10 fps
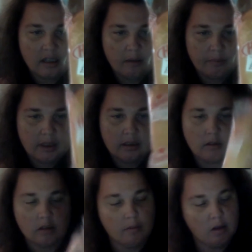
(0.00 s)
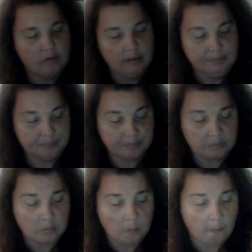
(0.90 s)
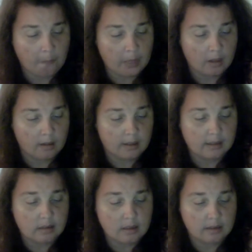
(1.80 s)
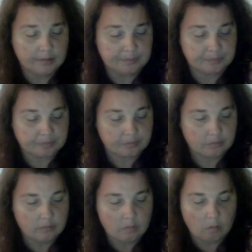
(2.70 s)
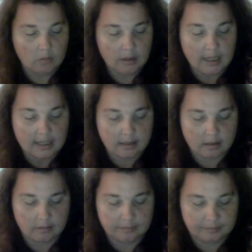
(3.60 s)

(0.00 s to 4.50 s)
company took them over And uh, yes,